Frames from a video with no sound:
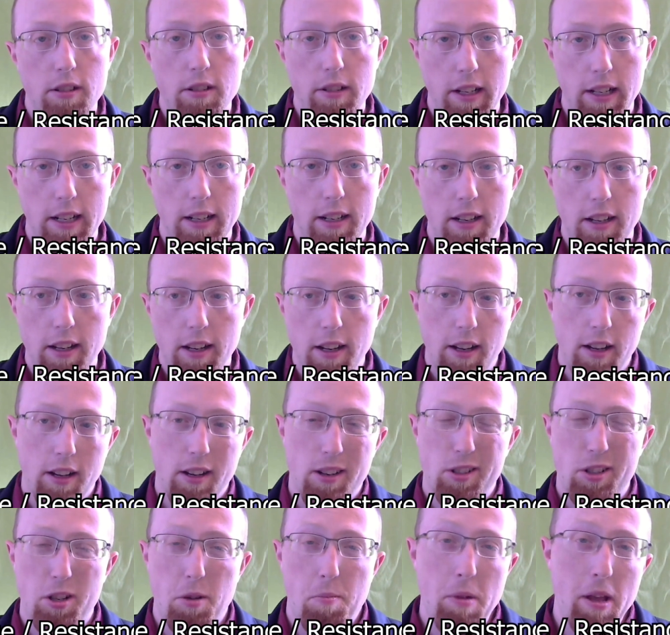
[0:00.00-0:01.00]
it
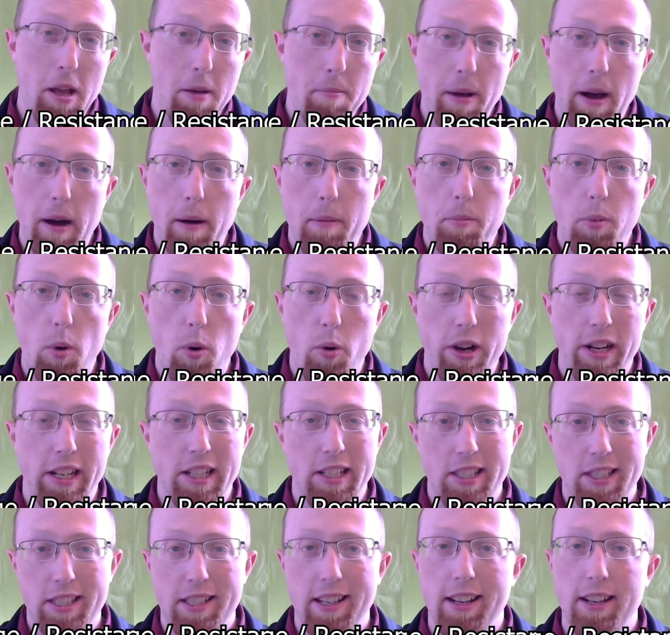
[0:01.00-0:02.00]
should be about
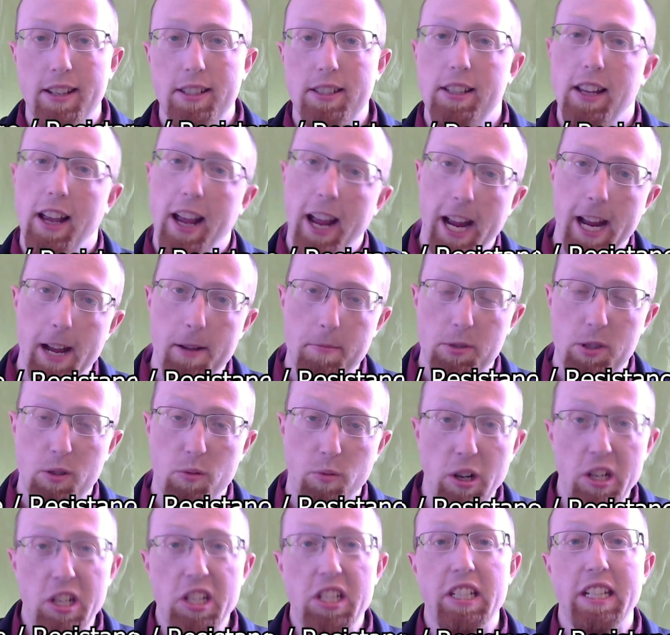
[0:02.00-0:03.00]
0.6 amps,
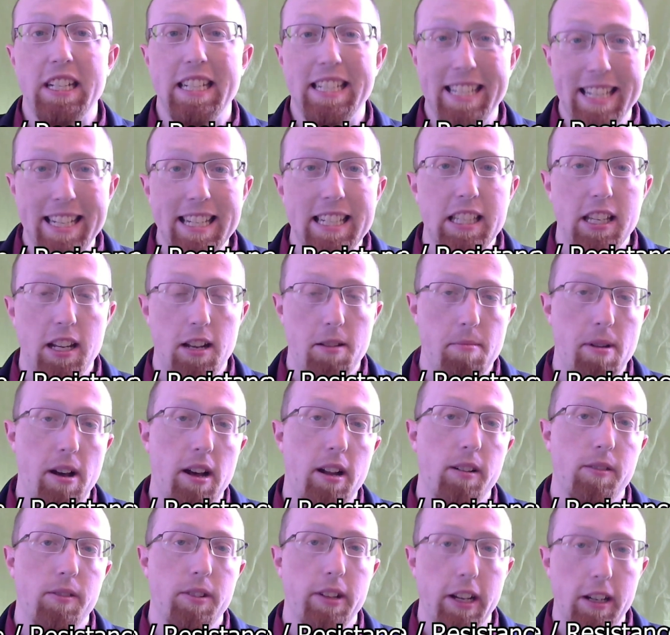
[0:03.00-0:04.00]
which is a decent
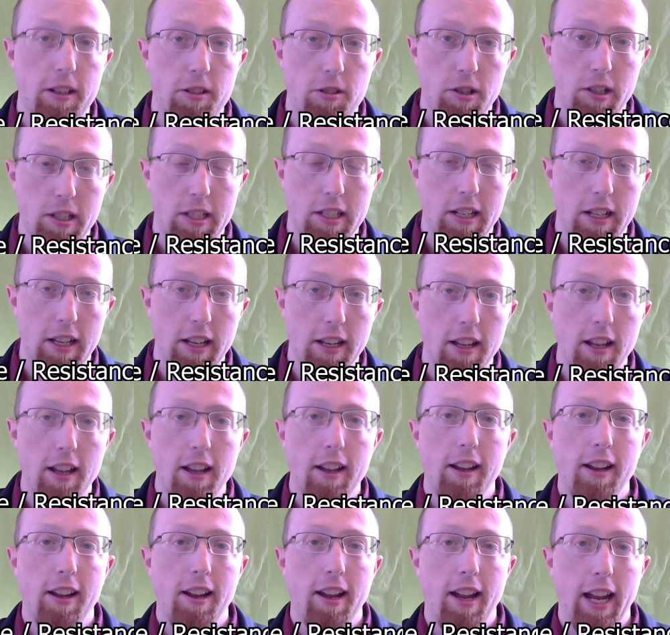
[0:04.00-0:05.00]
amount of electricity.
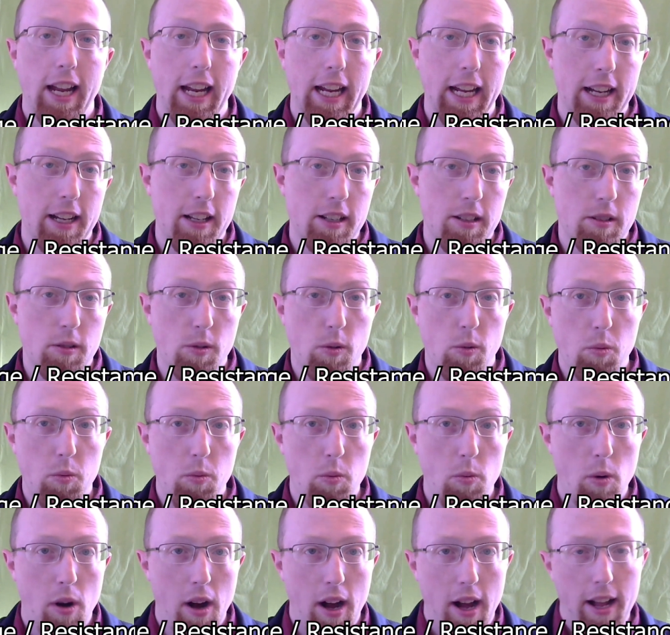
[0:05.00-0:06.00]
And
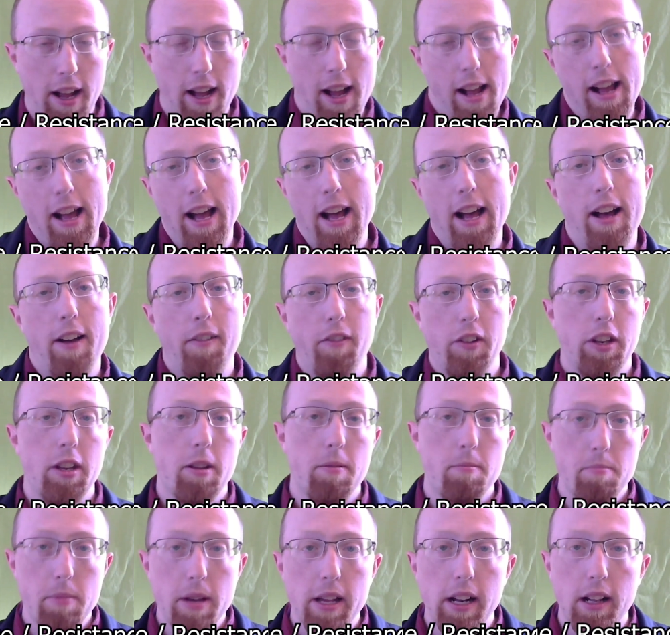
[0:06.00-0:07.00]
why I have in the
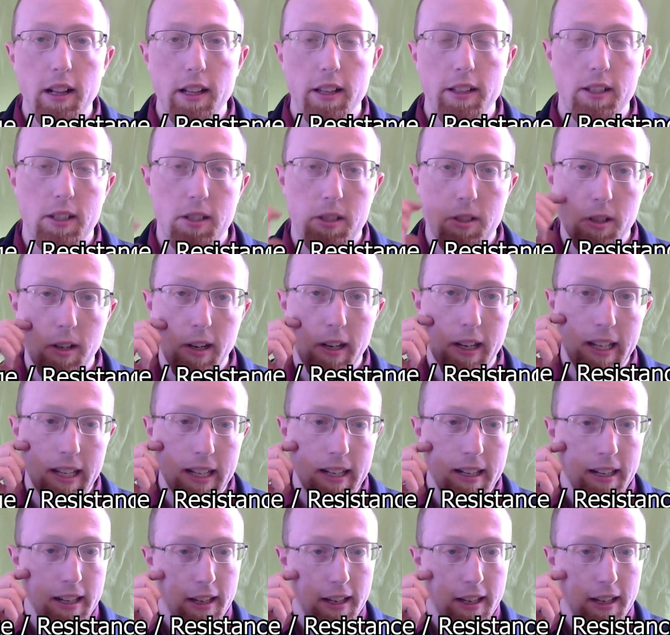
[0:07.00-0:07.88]
middle of the circuit